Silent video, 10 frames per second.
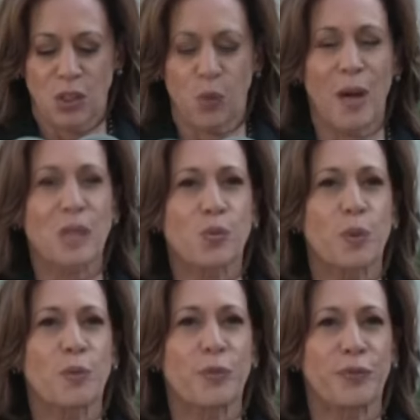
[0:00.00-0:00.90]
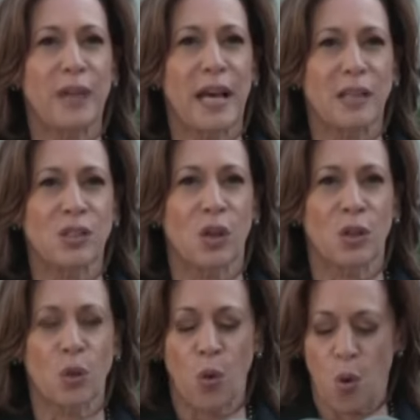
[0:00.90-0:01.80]
So, as we reflect
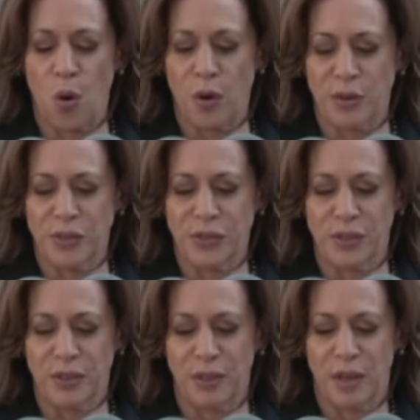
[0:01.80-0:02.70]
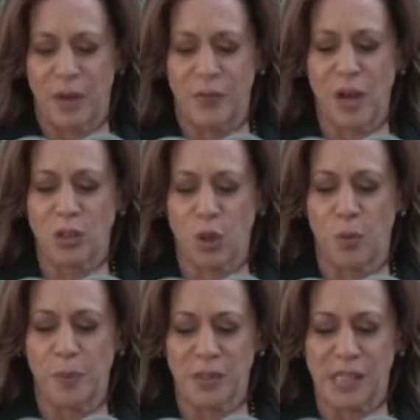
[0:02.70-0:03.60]
on the horrors of
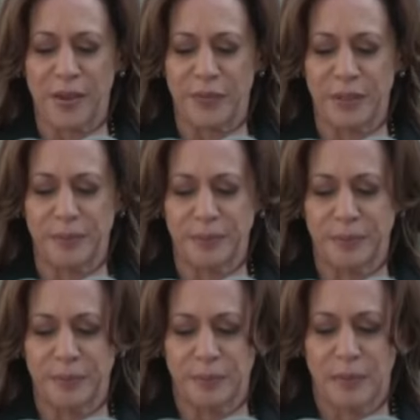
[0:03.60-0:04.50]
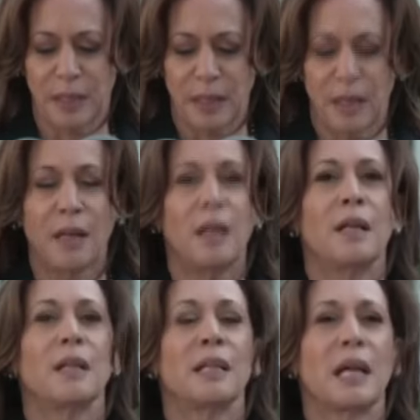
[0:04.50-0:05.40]
October 7,
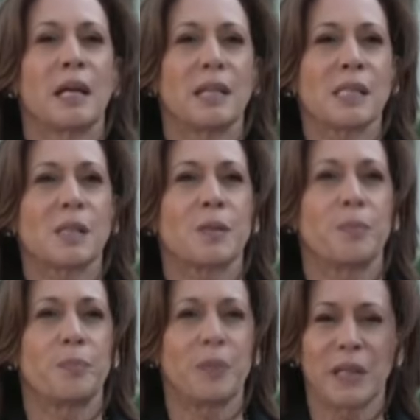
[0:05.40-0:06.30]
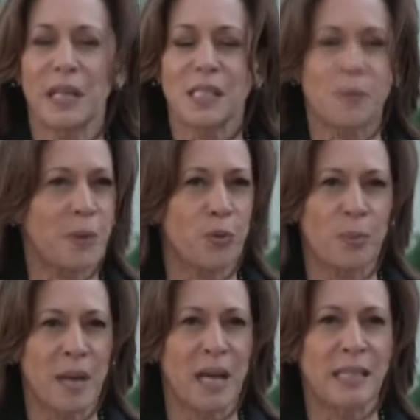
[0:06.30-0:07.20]
let us please be
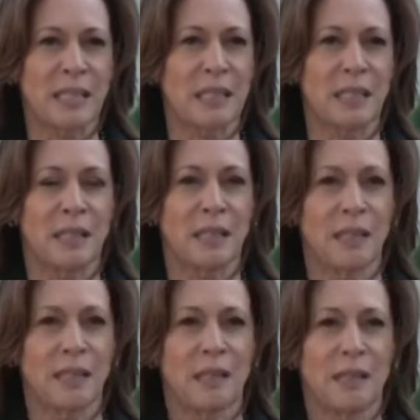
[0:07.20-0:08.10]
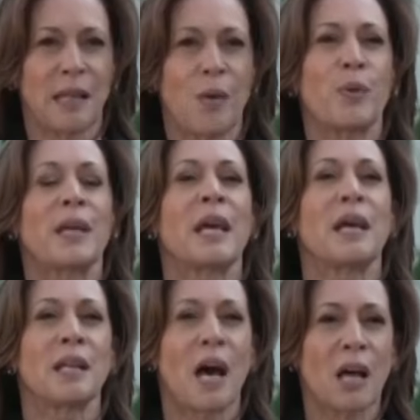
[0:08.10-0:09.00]
reminded that we
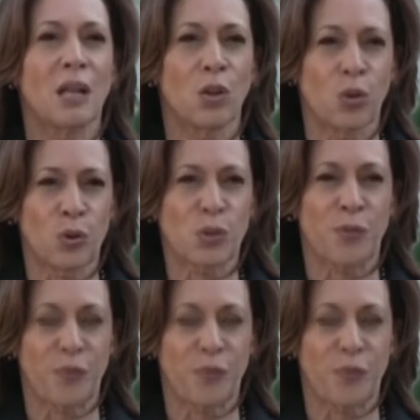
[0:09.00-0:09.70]
cannot lose